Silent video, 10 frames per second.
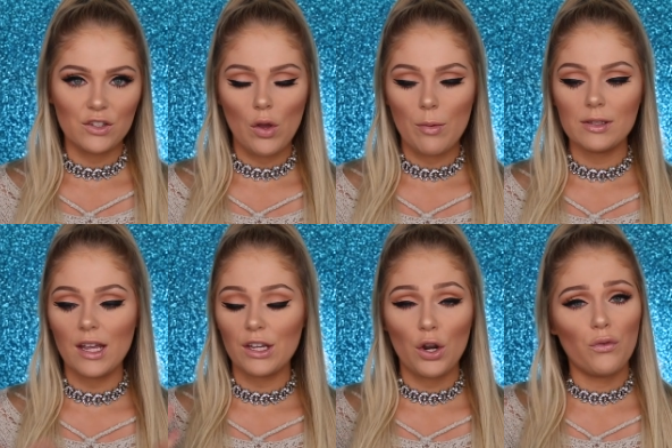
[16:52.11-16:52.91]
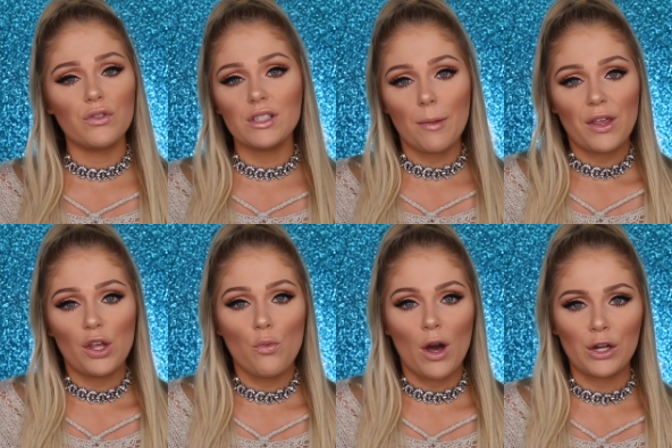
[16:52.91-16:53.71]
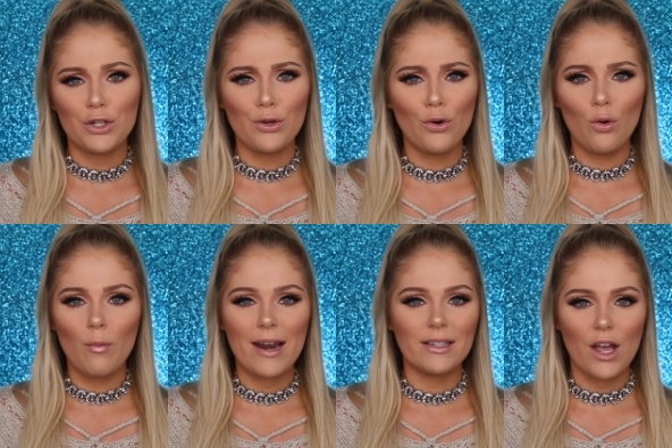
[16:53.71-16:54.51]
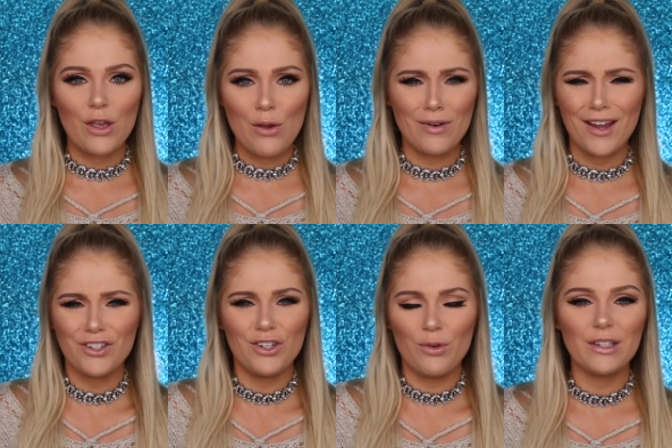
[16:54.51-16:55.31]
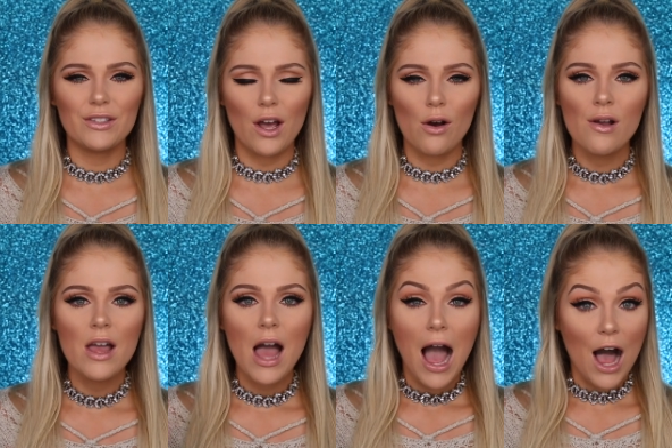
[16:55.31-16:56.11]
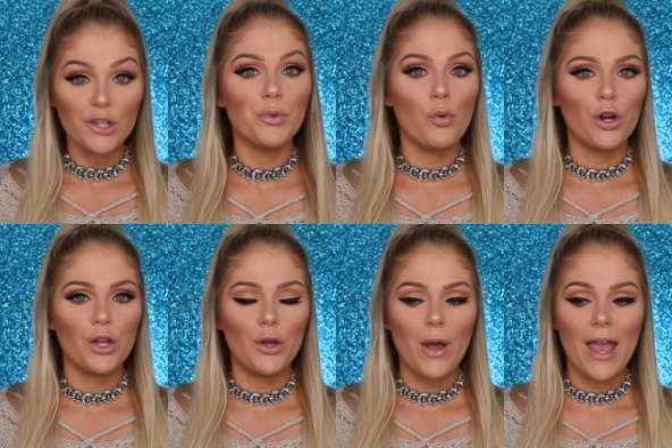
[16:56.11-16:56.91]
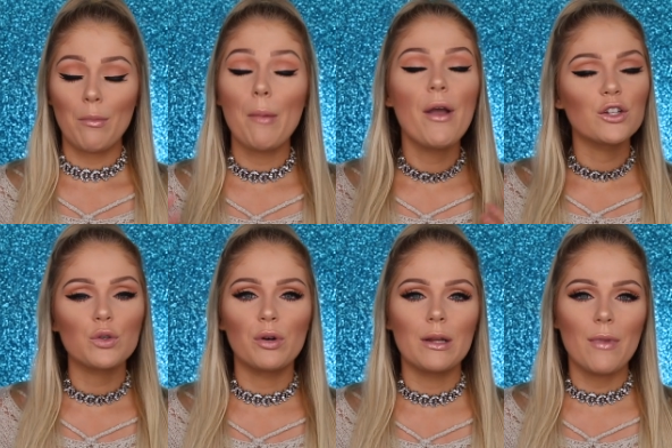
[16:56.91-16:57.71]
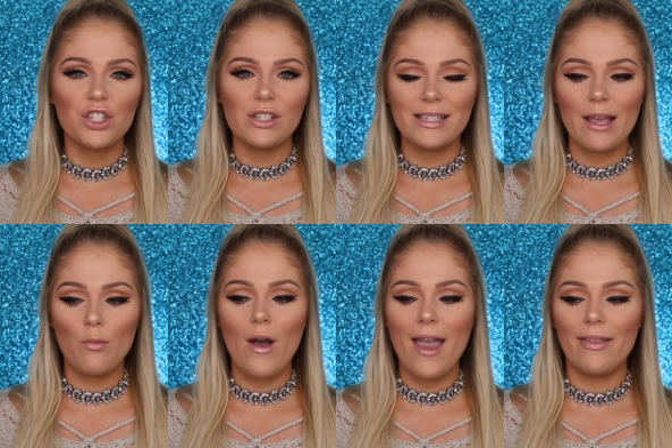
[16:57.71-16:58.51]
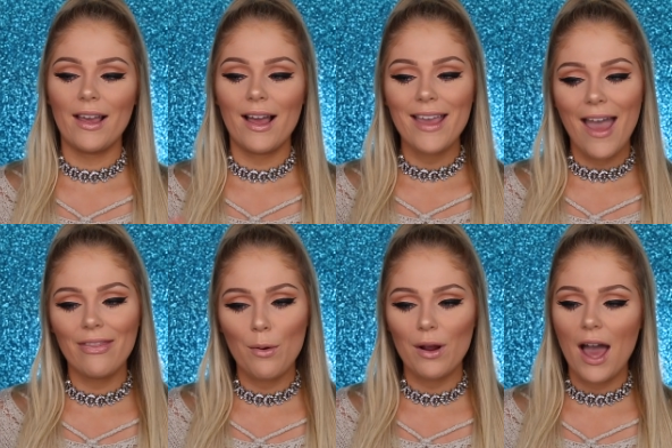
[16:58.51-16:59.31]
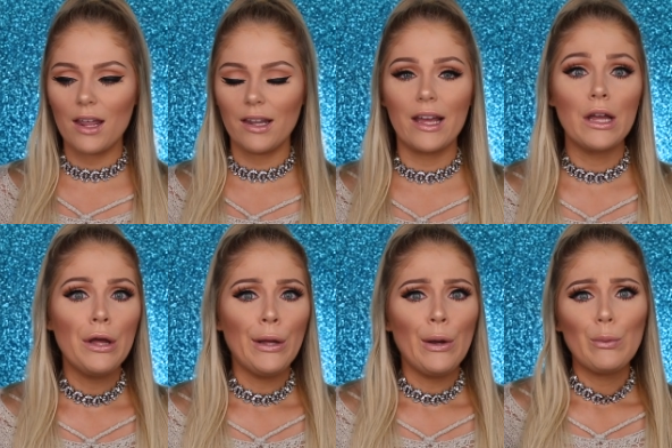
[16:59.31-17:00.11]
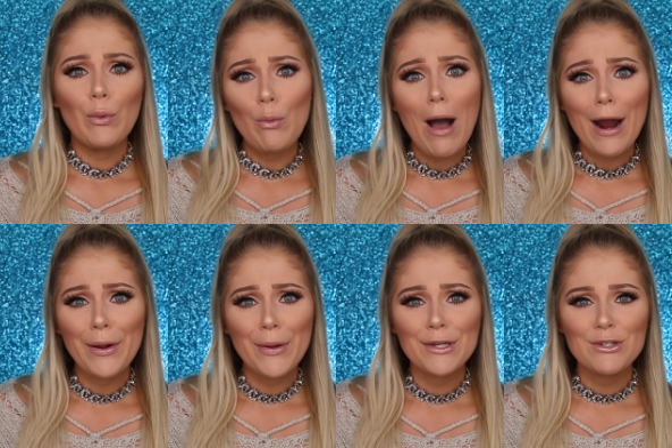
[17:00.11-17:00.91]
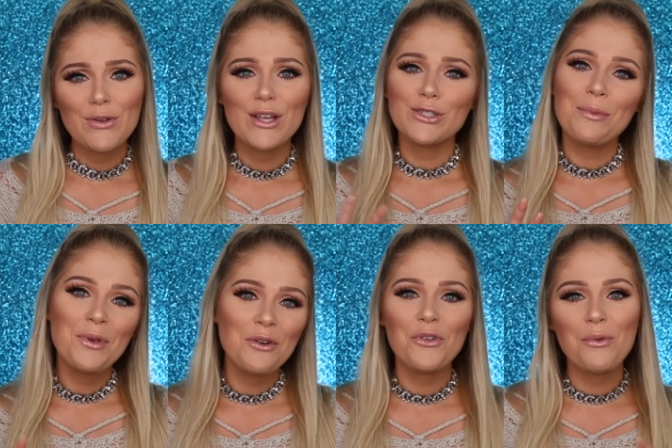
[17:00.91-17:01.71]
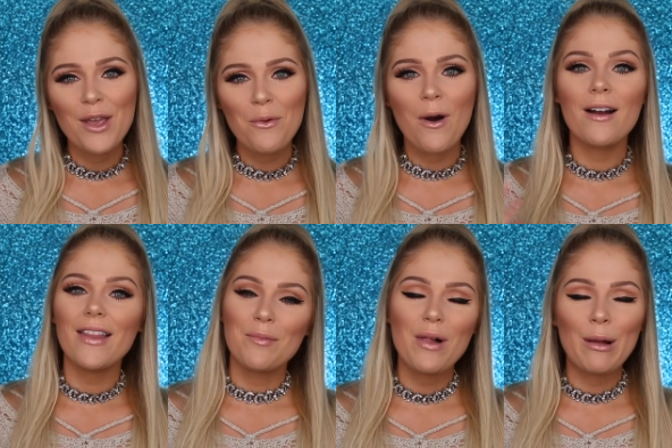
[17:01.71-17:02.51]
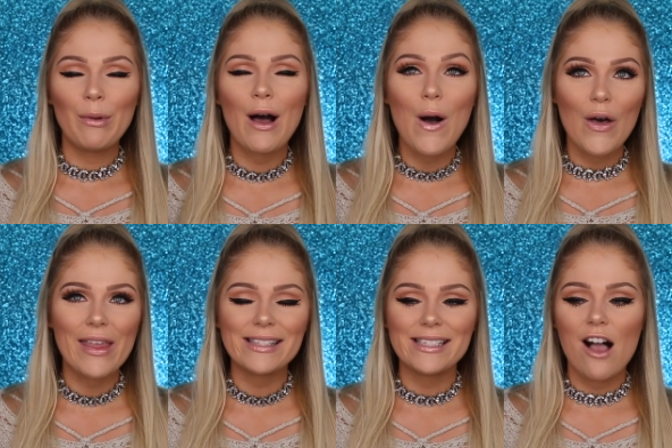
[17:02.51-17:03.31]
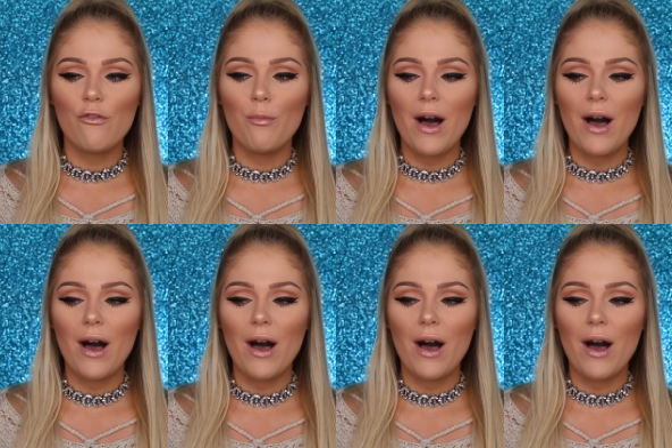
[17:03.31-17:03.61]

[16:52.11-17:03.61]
So he was like, you know, if it's something you want to do, who am I to tell you not to do it? So I'll support you. And my parents were pretty much the same way. Like, again, they were kind of like, well, why are you gonna do this? You're beautiful the way you are, like, blah, blah, all that stuff.